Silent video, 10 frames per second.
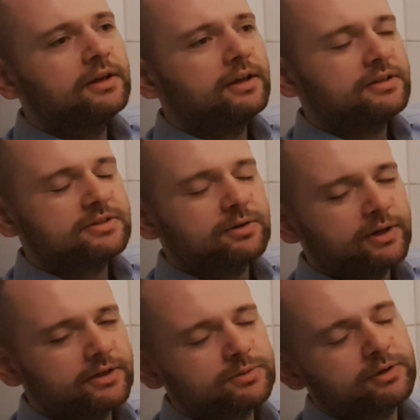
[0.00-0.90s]
It's the
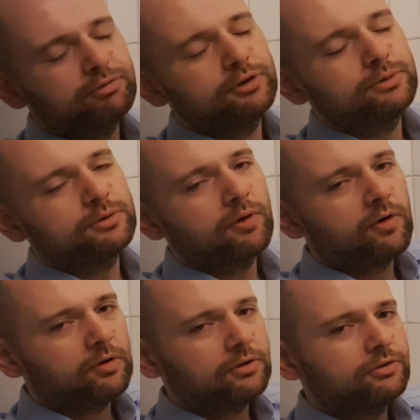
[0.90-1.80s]
quickest way for you to
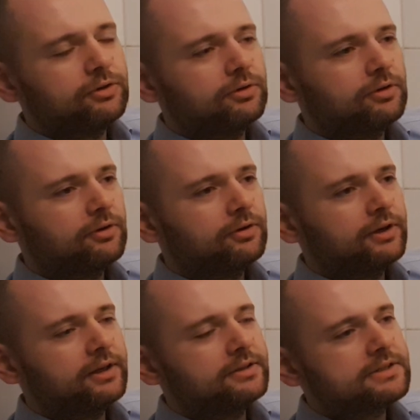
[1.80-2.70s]
halt your
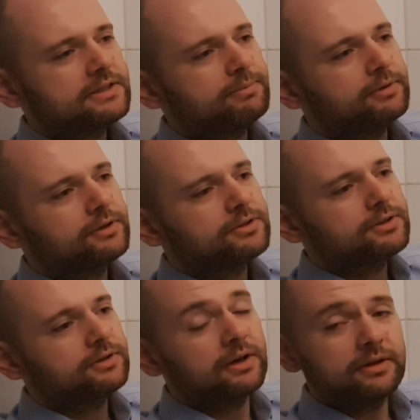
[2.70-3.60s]
learning. It's similar
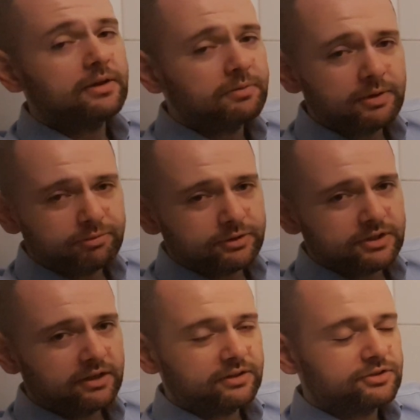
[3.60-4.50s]
to, if we
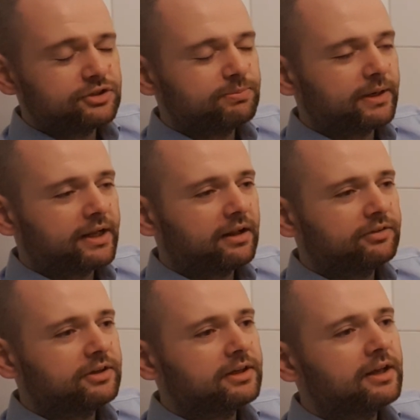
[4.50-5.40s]
take the gym
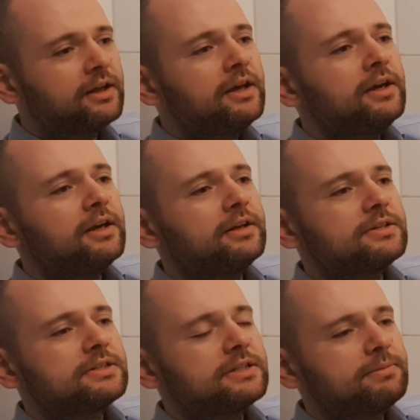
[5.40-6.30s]
analogy again, it is
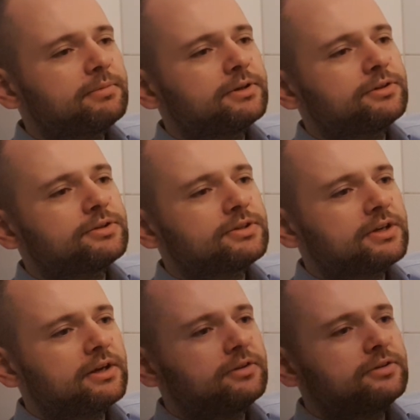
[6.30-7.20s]
similar to
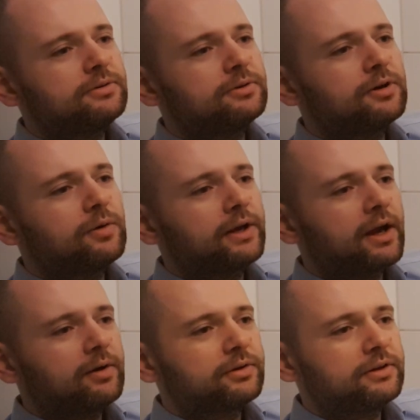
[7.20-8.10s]
say to going
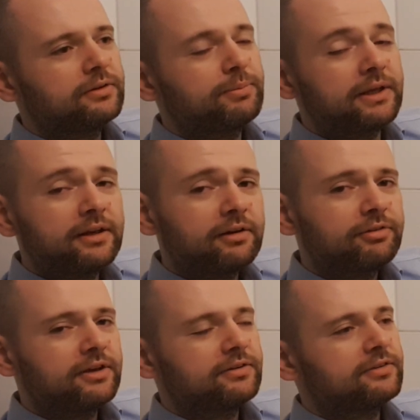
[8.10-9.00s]
out in the beginning of
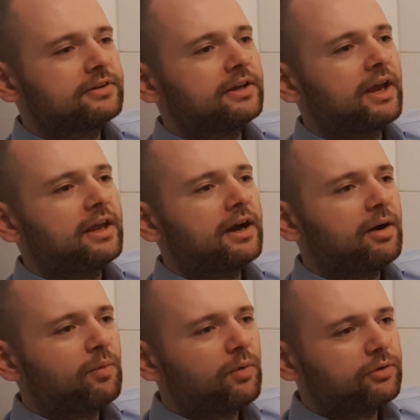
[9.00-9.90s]
things and saying, hey, I
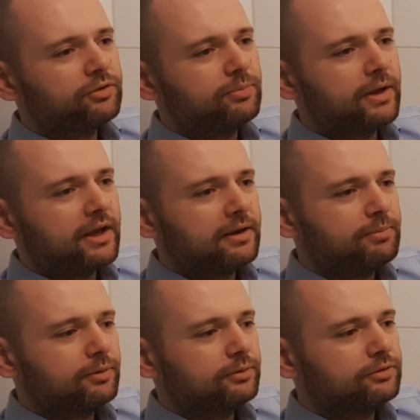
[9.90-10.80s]
want to be
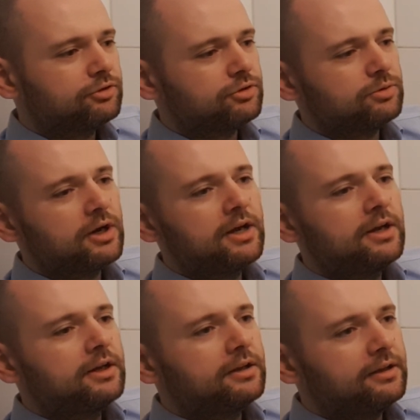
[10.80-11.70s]
able to
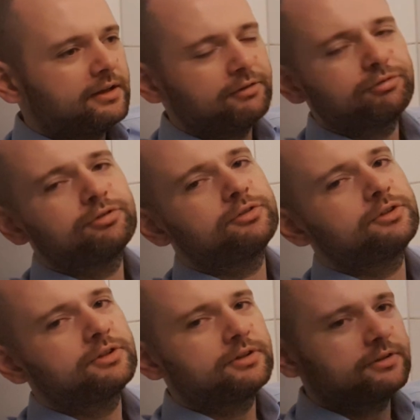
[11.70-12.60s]

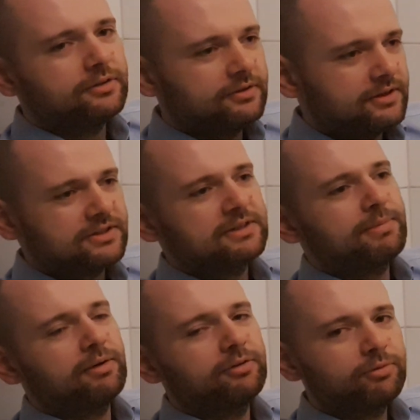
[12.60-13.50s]
lift this
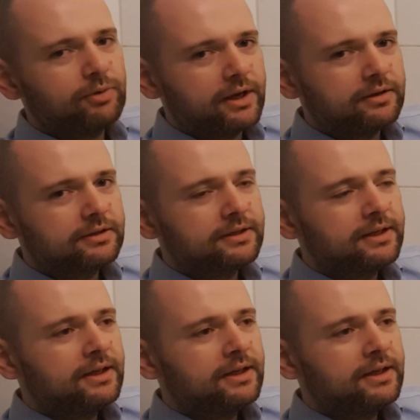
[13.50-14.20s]
amount of weight.